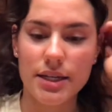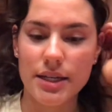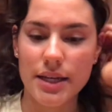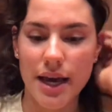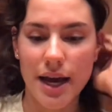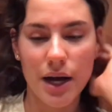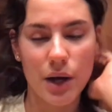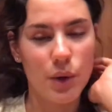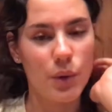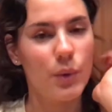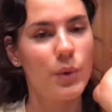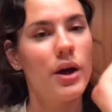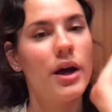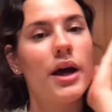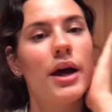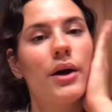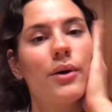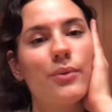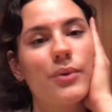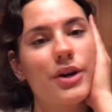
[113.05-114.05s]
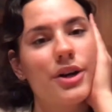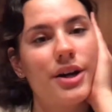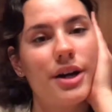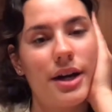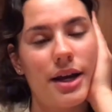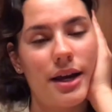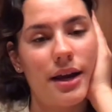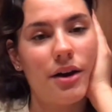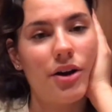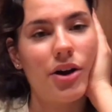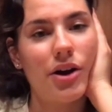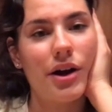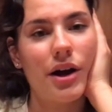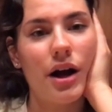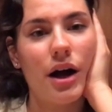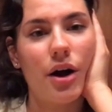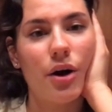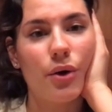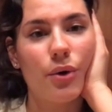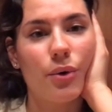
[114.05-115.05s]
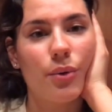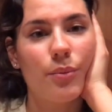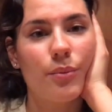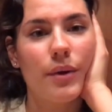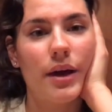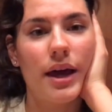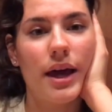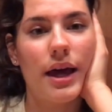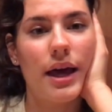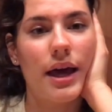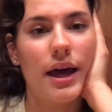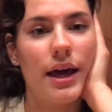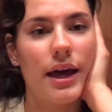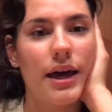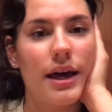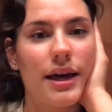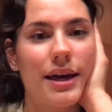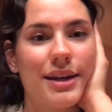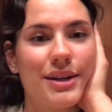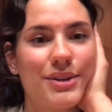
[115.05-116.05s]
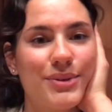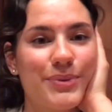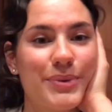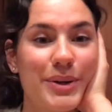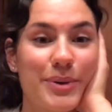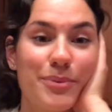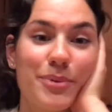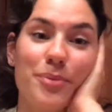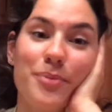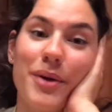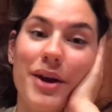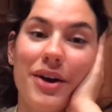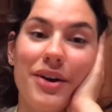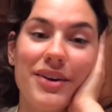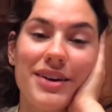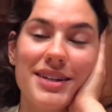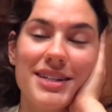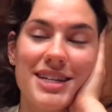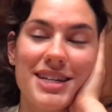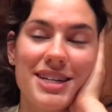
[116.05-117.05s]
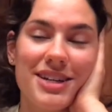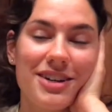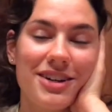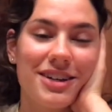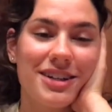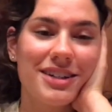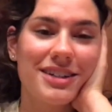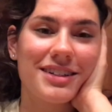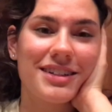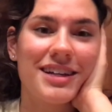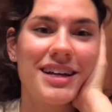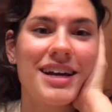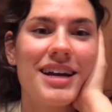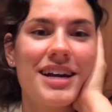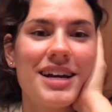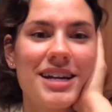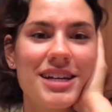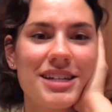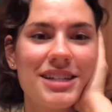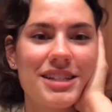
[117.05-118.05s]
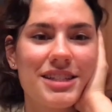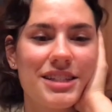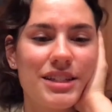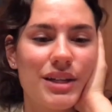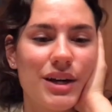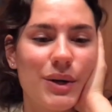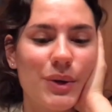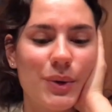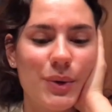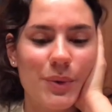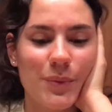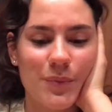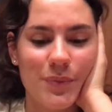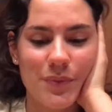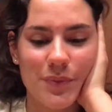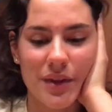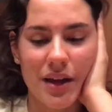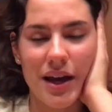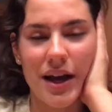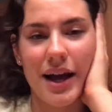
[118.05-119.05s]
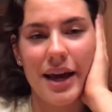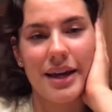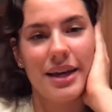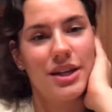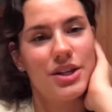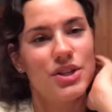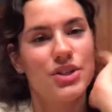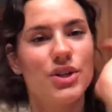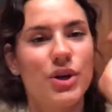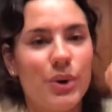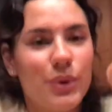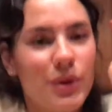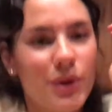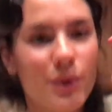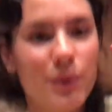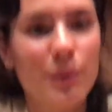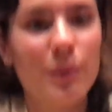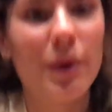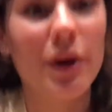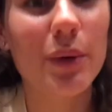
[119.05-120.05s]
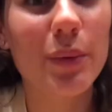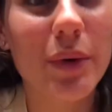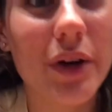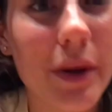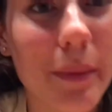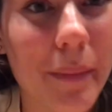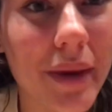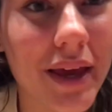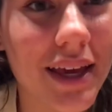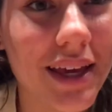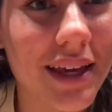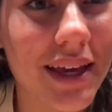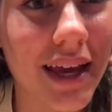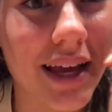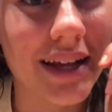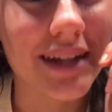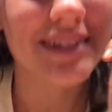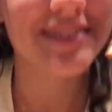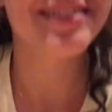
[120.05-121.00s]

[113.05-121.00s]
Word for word: now we are at her home and we're preparing dinner. So I can show you what we're making.